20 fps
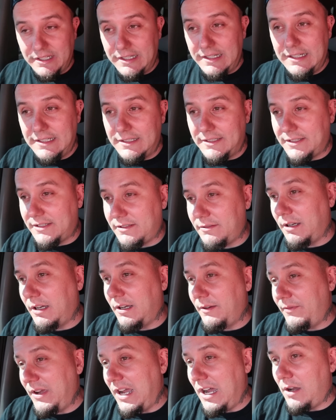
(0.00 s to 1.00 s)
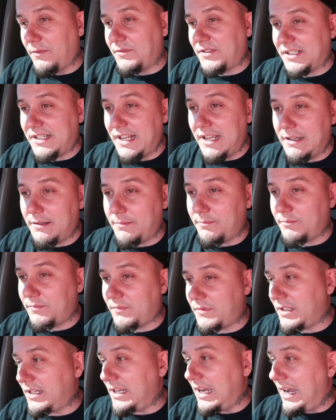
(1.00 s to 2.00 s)
it needs valve
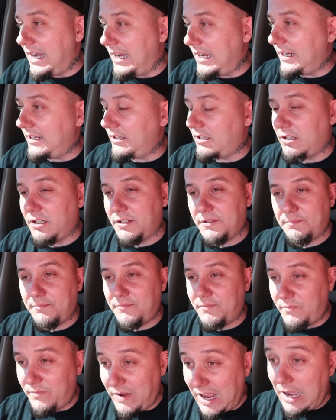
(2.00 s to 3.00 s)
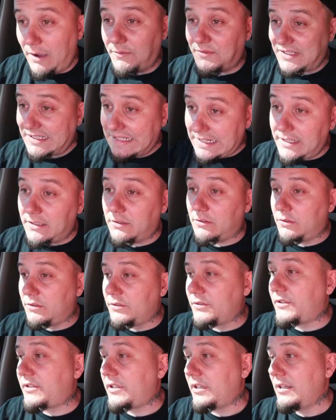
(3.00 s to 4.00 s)
stem guy or valve
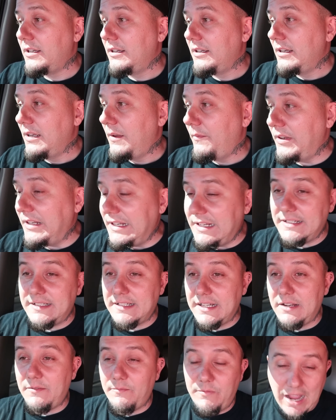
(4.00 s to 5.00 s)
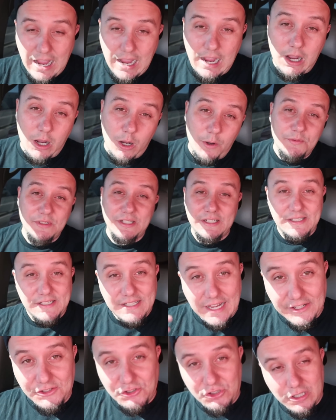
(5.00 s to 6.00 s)
seals, if it needs any valves,
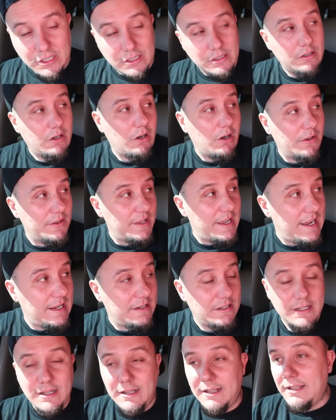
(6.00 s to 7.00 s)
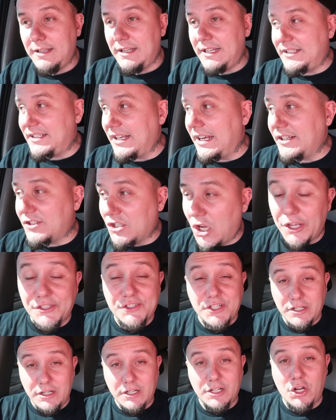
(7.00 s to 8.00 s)
etc., all that. He said he's
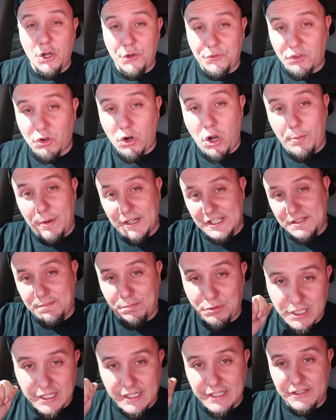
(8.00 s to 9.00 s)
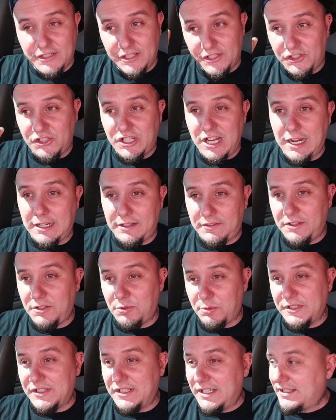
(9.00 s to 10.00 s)
also going to go through all my springs and check
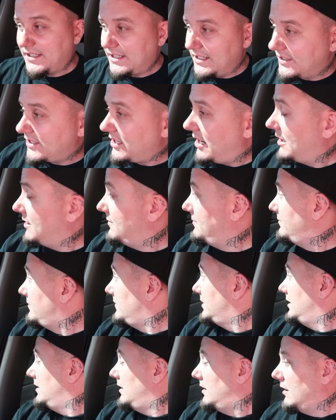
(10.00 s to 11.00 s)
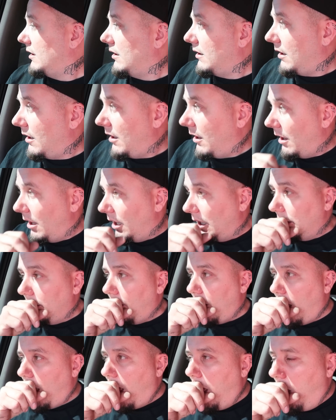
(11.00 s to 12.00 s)
the resistance
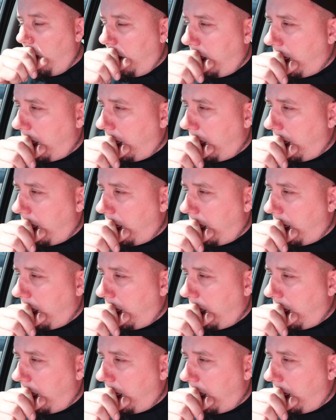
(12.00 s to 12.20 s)
on them.